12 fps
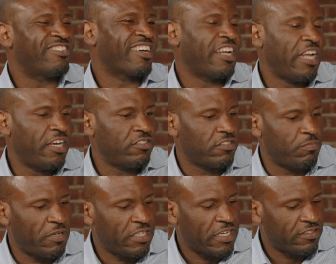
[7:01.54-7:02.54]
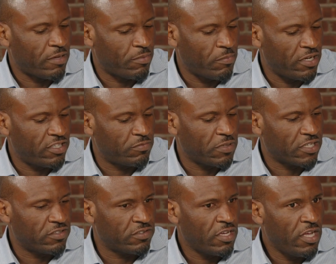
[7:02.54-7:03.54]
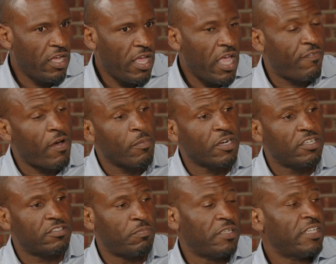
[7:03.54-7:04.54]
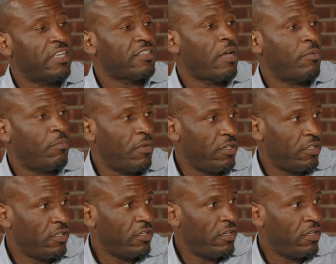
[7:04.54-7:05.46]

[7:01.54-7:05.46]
clients are spending that type of money, is because if I'm going to spend that type of money,